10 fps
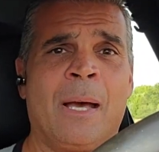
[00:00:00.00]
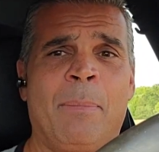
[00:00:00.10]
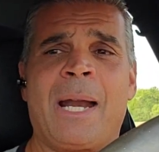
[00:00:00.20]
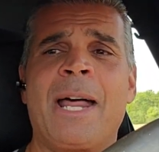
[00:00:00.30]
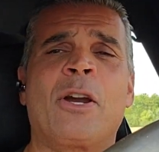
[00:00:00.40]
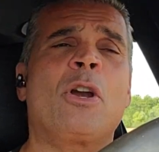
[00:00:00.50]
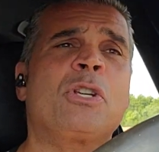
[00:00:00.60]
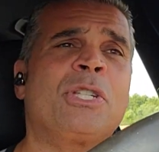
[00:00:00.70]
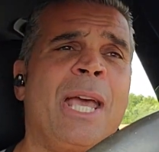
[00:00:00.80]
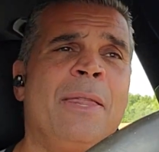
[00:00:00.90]
But I don't
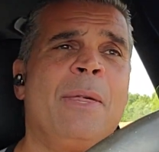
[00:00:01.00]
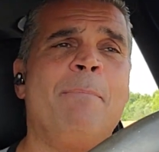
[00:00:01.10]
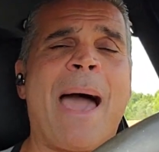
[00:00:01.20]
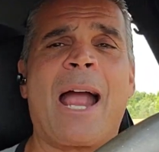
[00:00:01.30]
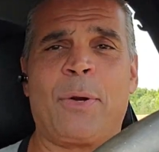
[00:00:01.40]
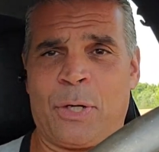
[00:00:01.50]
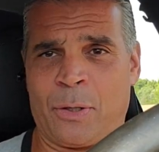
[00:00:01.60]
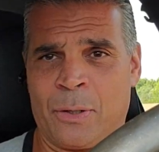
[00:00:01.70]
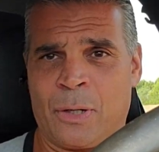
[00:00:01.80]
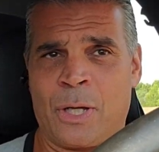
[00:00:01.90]
understand the barrier,
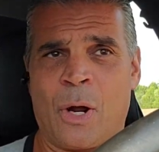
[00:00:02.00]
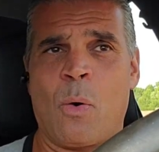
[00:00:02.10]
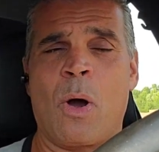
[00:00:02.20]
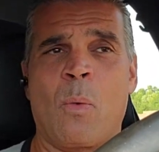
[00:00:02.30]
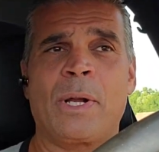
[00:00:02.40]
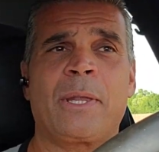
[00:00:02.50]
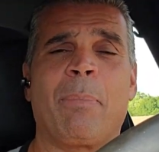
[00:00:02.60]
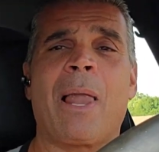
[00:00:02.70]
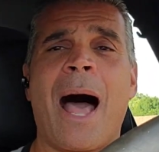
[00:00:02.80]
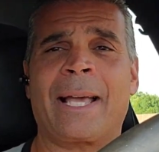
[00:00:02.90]
or what the
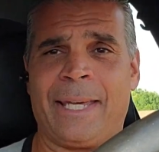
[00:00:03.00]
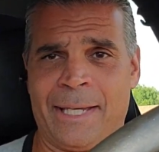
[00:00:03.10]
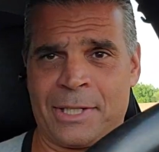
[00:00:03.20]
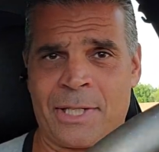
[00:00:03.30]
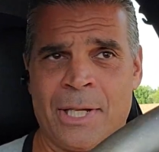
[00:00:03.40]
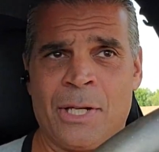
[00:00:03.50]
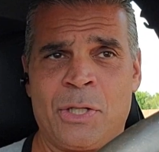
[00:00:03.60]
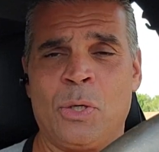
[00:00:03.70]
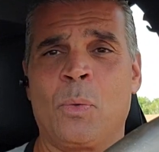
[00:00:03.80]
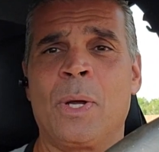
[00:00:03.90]
block is
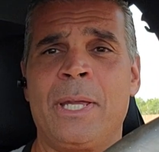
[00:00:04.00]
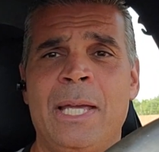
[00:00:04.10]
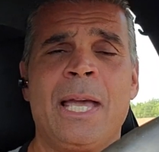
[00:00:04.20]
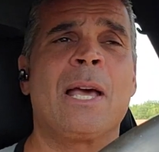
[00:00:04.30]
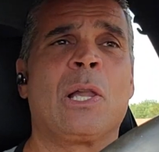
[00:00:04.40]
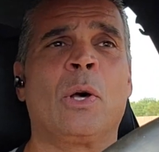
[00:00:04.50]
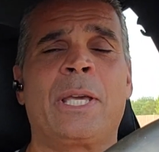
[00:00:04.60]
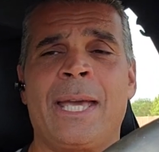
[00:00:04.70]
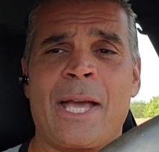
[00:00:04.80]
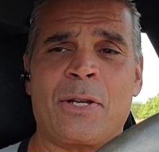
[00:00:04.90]
to really
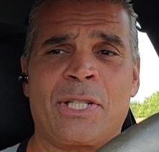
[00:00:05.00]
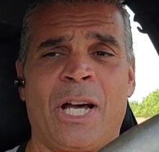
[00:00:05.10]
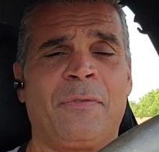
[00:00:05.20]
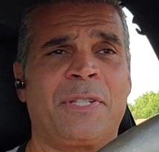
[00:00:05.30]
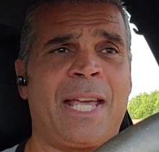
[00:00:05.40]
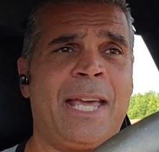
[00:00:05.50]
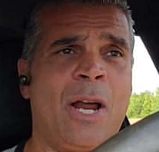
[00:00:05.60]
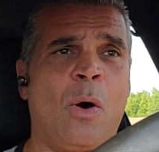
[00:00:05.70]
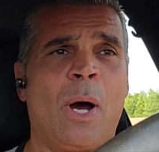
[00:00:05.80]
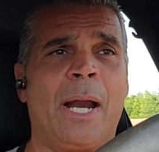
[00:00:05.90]
looking at yourself to say, you
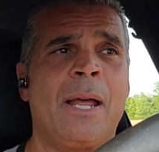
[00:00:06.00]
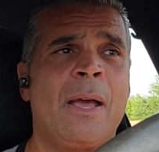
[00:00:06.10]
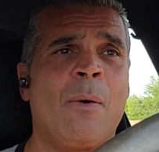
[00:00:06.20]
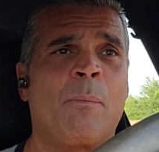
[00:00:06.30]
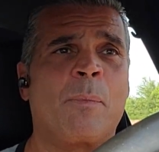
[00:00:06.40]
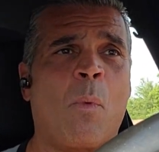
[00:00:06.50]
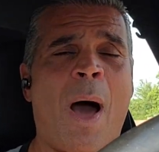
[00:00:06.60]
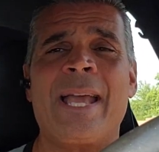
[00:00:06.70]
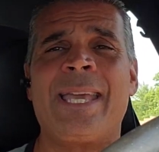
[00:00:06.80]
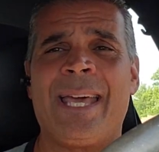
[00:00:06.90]
know what,
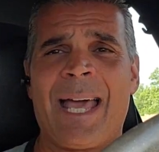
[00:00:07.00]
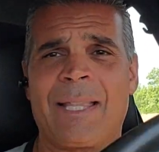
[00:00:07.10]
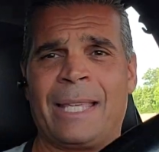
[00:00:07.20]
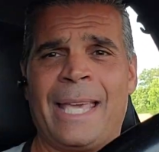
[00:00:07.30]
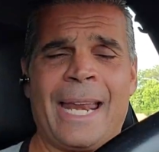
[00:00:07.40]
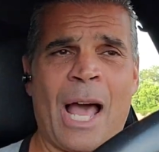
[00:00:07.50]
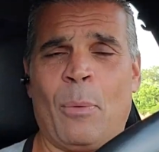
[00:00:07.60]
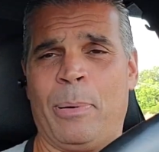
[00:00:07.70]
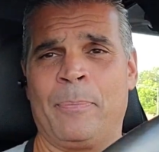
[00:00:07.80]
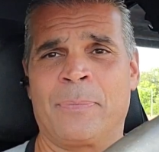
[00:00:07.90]
why can't I get
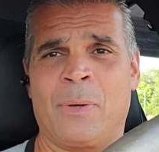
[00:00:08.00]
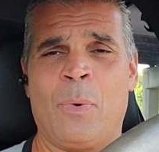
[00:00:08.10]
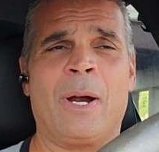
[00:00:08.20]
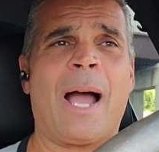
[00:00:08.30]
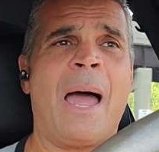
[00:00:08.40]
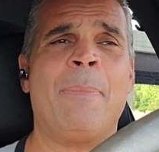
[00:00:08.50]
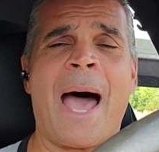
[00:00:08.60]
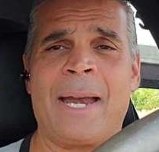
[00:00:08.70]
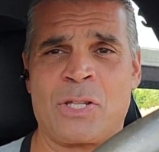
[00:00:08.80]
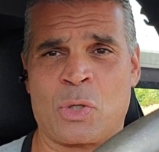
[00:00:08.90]
help where I'm
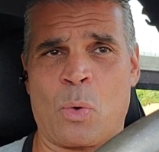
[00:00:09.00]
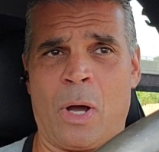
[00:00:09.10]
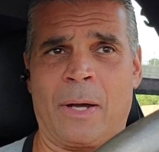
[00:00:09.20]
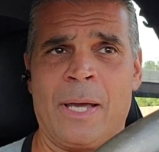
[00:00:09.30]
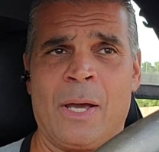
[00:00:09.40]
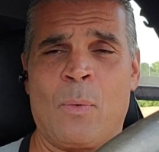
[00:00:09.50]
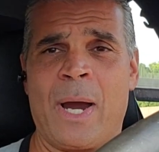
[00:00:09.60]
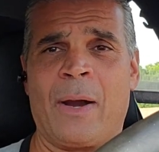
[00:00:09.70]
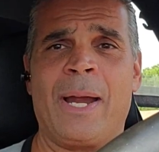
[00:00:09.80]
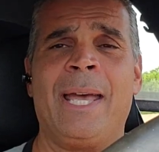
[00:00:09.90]
not strong?
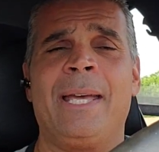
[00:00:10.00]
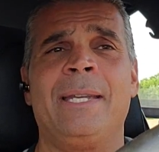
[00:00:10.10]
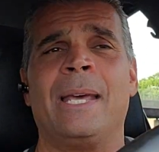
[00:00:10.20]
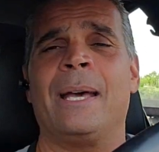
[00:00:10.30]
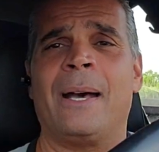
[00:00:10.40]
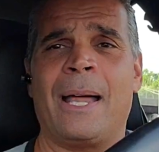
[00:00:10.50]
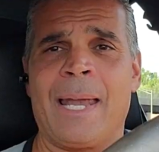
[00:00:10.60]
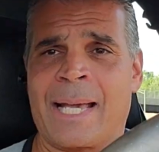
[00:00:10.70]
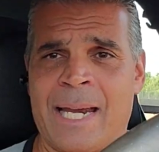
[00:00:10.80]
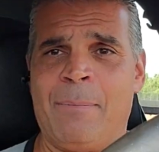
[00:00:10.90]
Where in
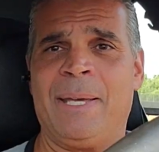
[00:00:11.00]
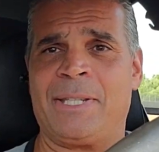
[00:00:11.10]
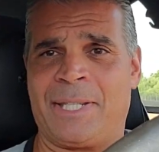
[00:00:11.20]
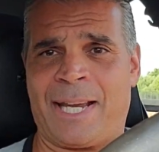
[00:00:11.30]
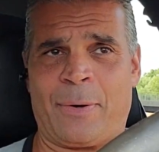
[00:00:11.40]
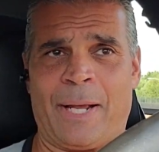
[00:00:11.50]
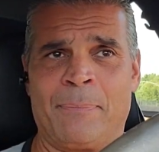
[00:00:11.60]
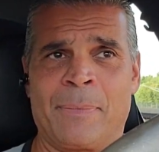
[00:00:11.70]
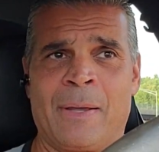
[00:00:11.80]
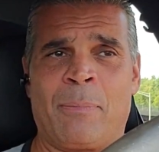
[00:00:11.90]
a business area.
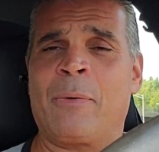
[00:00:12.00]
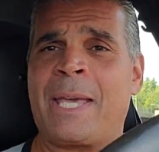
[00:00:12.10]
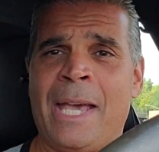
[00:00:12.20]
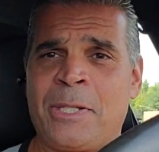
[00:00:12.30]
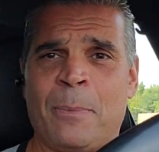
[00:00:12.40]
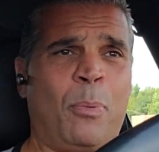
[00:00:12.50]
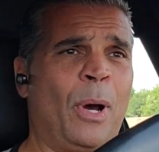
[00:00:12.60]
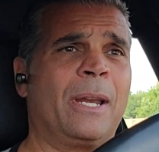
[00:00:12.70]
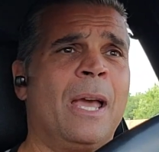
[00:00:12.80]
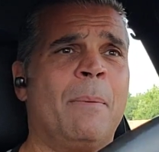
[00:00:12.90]
For case in
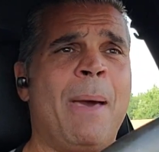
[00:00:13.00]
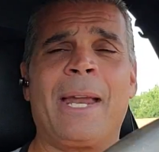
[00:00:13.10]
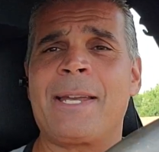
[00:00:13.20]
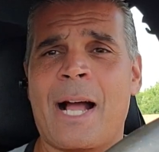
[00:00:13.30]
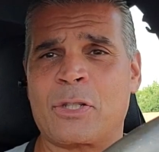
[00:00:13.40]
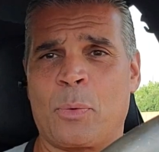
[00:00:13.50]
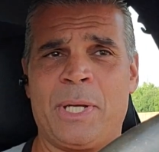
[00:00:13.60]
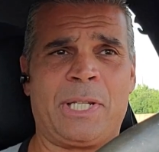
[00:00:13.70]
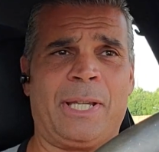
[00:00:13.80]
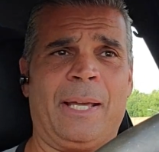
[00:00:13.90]
point, met a doctor
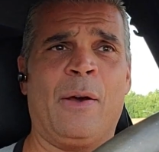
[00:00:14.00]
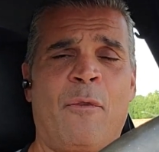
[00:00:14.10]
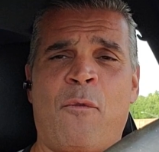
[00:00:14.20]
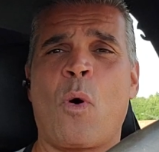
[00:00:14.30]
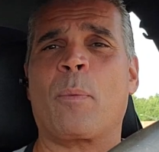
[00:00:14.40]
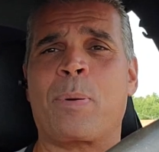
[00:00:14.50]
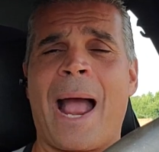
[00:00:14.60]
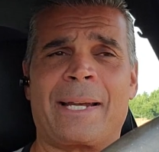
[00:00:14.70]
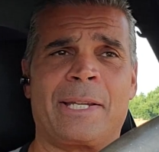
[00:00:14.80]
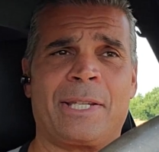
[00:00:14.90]
recently, four
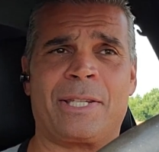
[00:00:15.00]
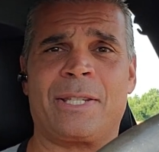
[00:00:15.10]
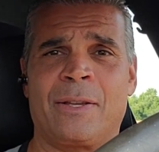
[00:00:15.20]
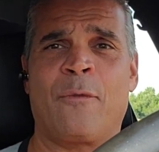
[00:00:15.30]
practices.